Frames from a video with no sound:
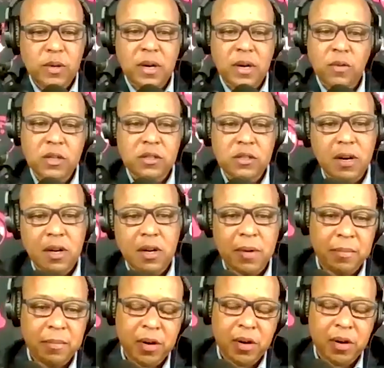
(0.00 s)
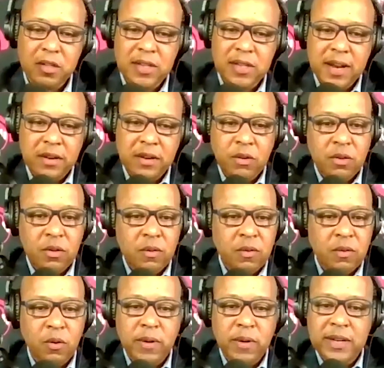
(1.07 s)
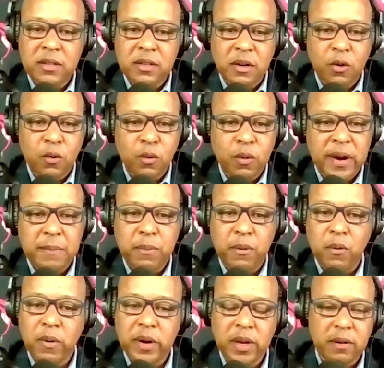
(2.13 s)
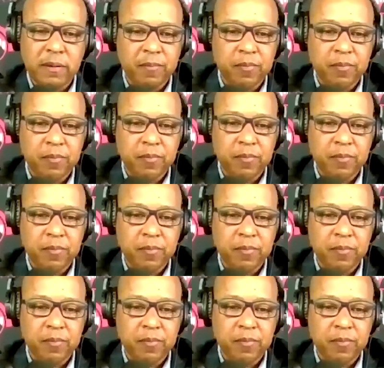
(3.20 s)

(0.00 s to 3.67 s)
that's what I want to talk about, Meryl, because that you great a great point.